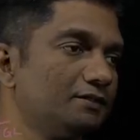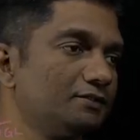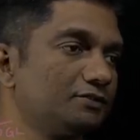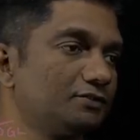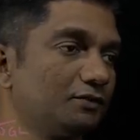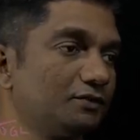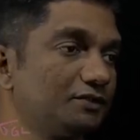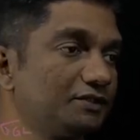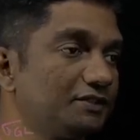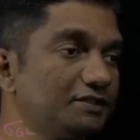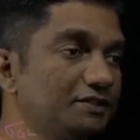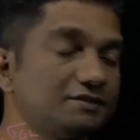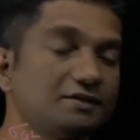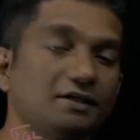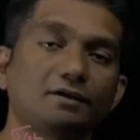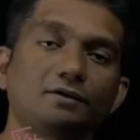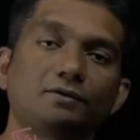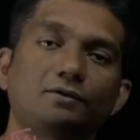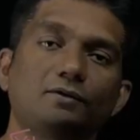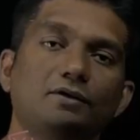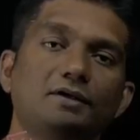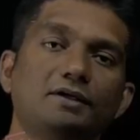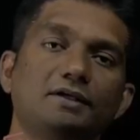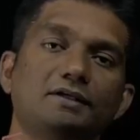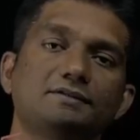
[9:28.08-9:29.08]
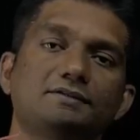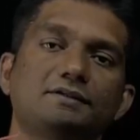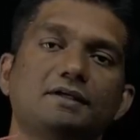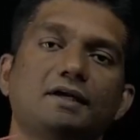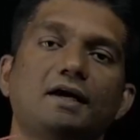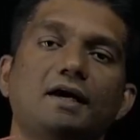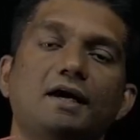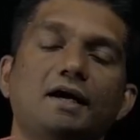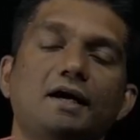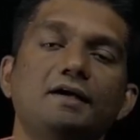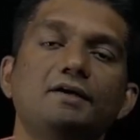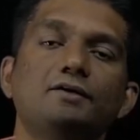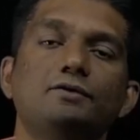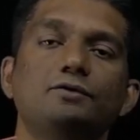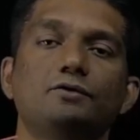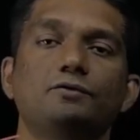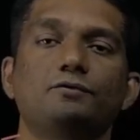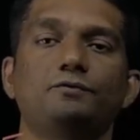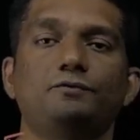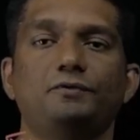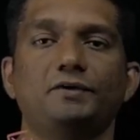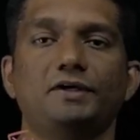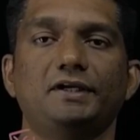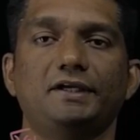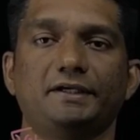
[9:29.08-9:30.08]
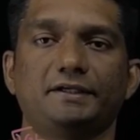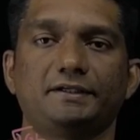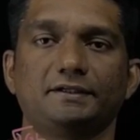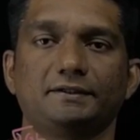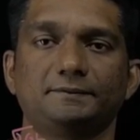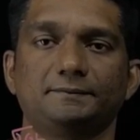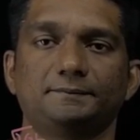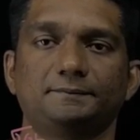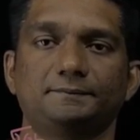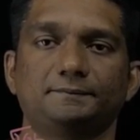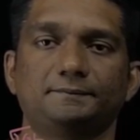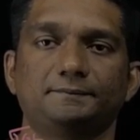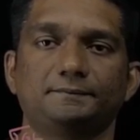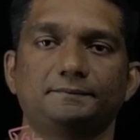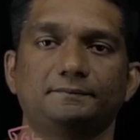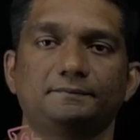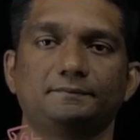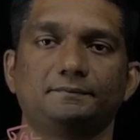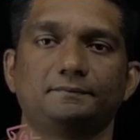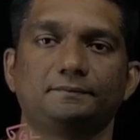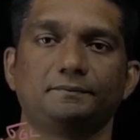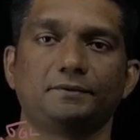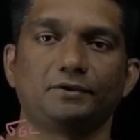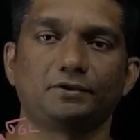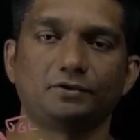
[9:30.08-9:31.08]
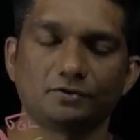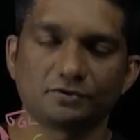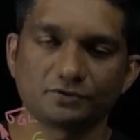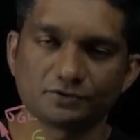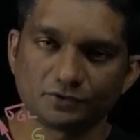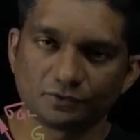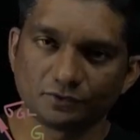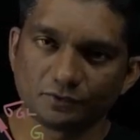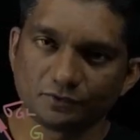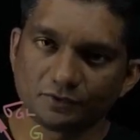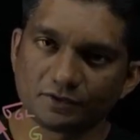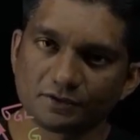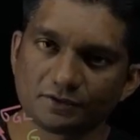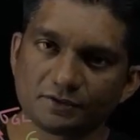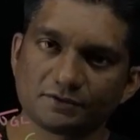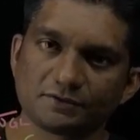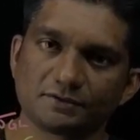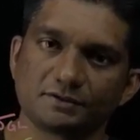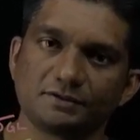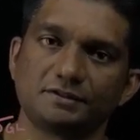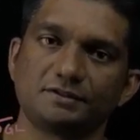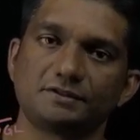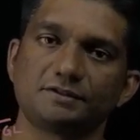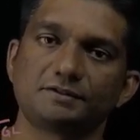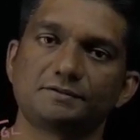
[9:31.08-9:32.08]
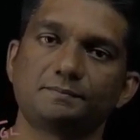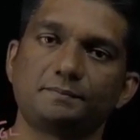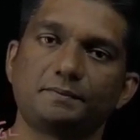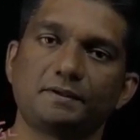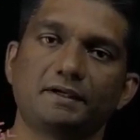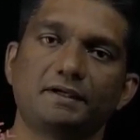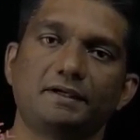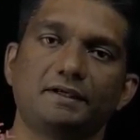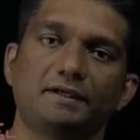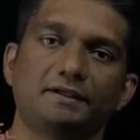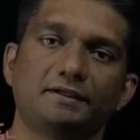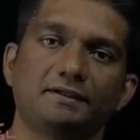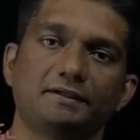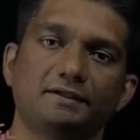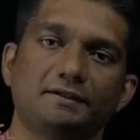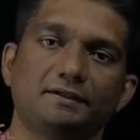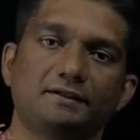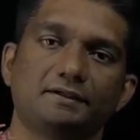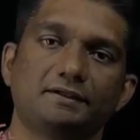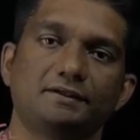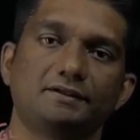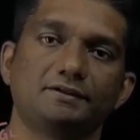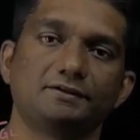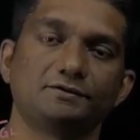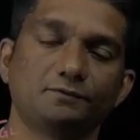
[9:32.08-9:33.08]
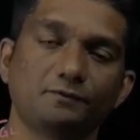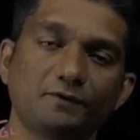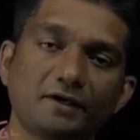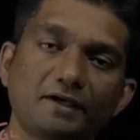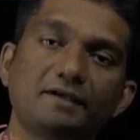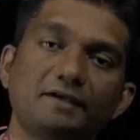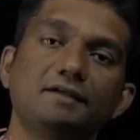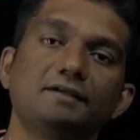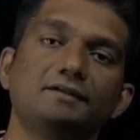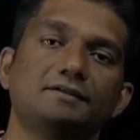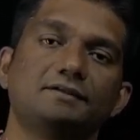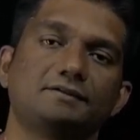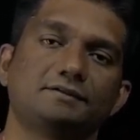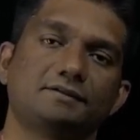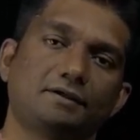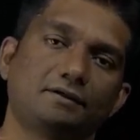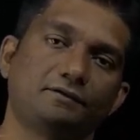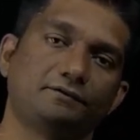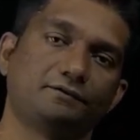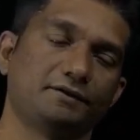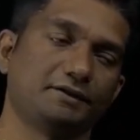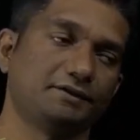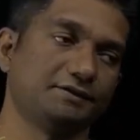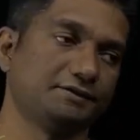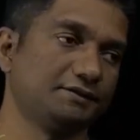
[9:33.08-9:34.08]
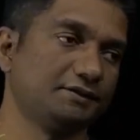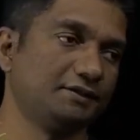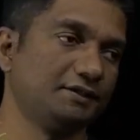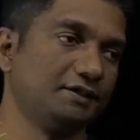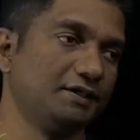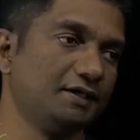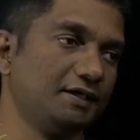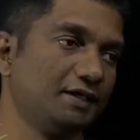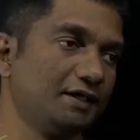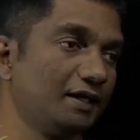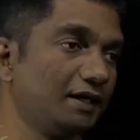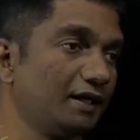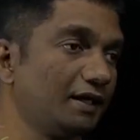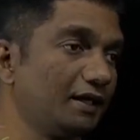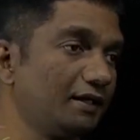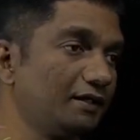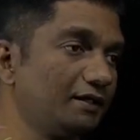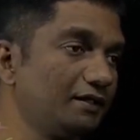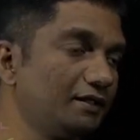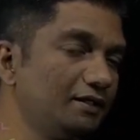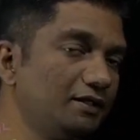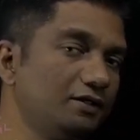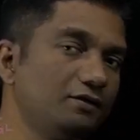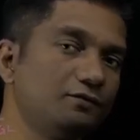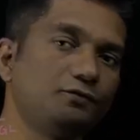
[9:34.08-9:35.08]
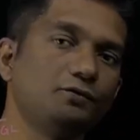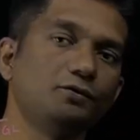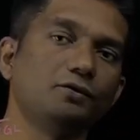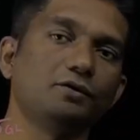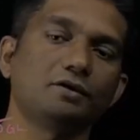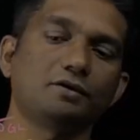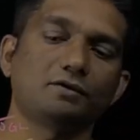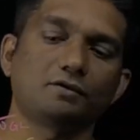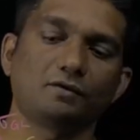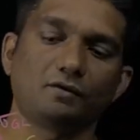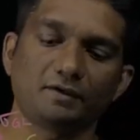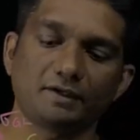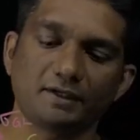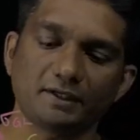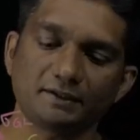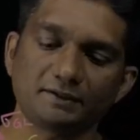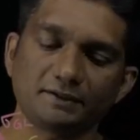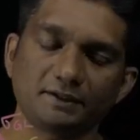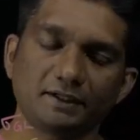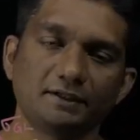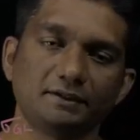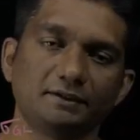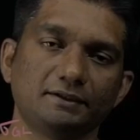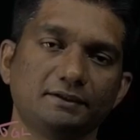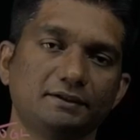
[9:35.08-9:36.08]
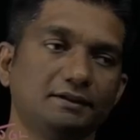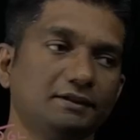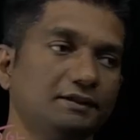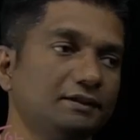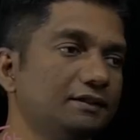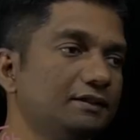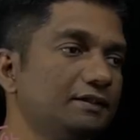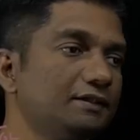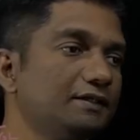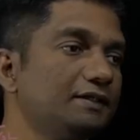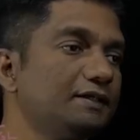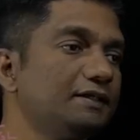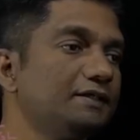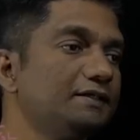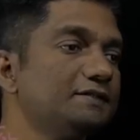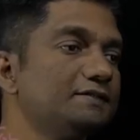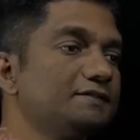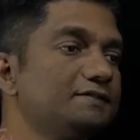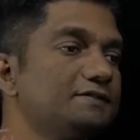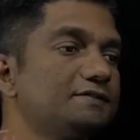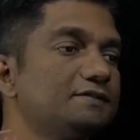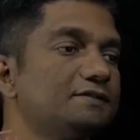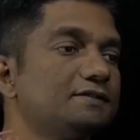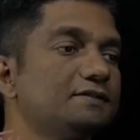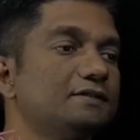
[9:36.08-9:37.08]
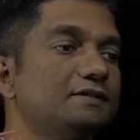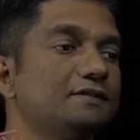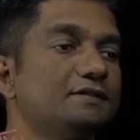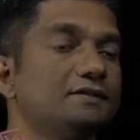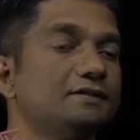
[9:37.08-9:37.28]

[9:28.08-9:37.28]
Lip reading: So these are called as hydrophilic because, it is spreading, it is wetting the surface. And if your contact angle is